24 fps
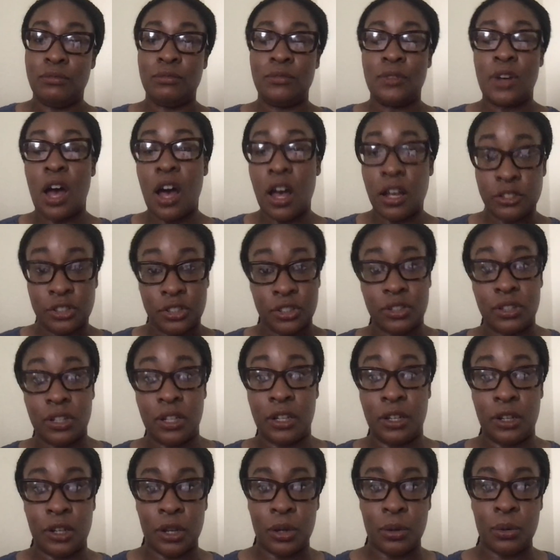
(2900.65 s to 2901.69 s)
consciously
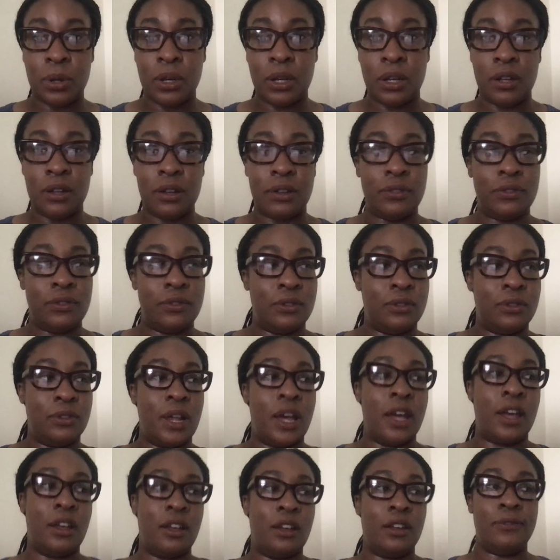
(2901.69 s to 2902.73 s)
know of,
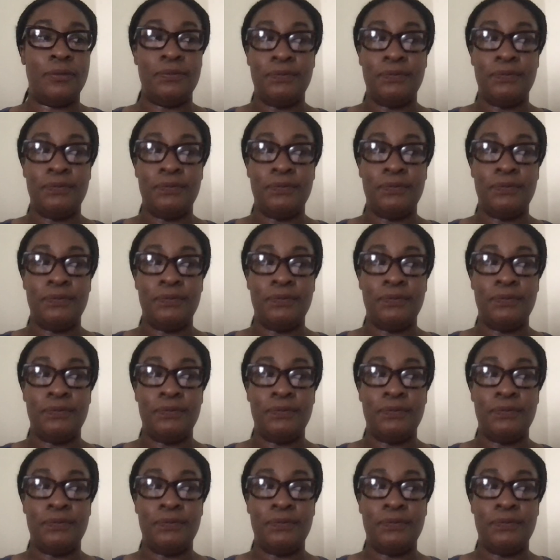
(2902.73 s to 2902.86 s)
like